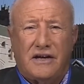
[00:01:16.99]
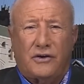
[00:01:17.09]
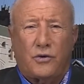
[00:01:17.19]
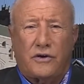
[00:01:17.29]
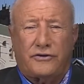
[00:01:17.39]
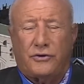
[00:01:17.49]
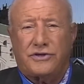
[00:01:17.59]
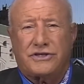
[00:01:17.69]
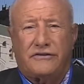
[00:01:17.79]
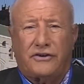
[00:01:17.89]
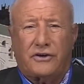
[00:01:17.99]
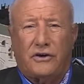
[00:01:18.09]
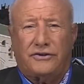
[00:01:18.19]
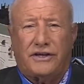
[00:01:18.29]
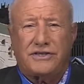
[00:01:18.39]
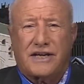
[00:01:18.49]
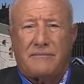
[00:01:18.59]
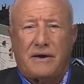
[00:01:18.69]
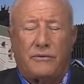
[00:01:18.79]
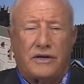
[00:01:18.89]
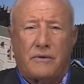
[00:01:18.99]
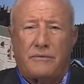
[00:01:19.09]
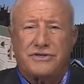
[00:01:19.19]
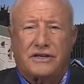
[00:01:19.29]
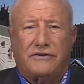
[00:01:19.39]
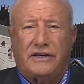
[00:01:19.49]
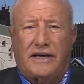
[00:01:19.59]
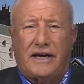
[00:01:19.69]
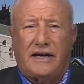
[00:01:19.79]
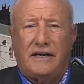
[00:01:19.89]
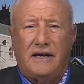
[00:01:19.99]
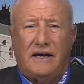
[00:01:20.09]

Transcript: going through his difficulties, I met with him almost every day,